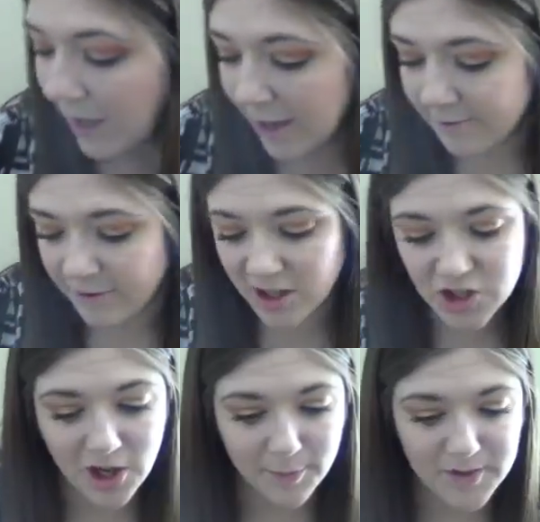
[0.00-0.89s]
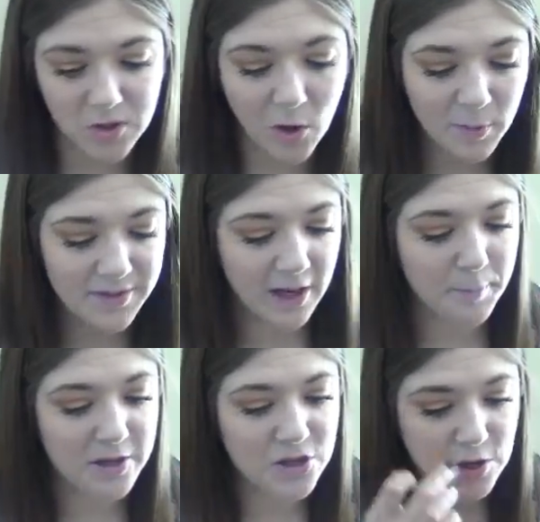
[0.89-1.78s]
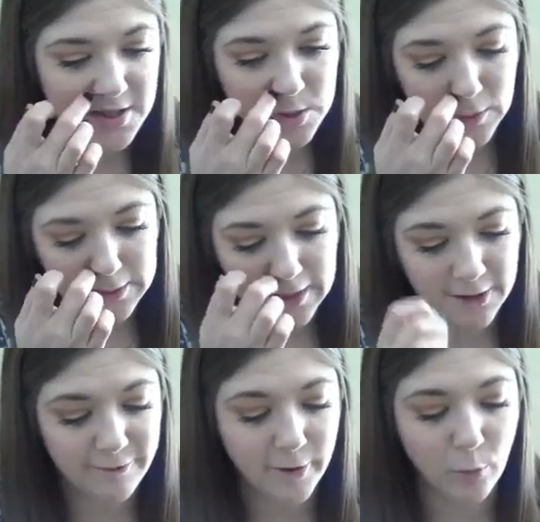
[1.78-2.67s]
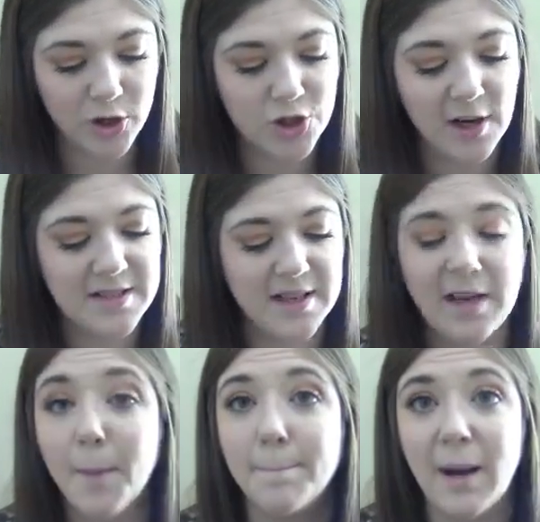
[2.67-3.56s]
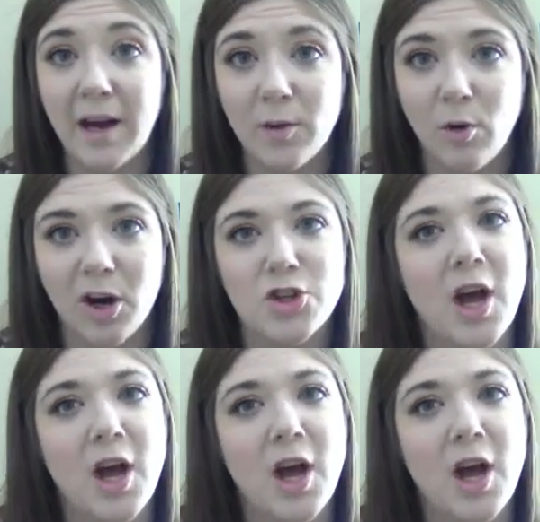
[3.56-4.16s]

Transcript: I finished up this Aromatherapy Stress Relief Moisturizing Body Wash.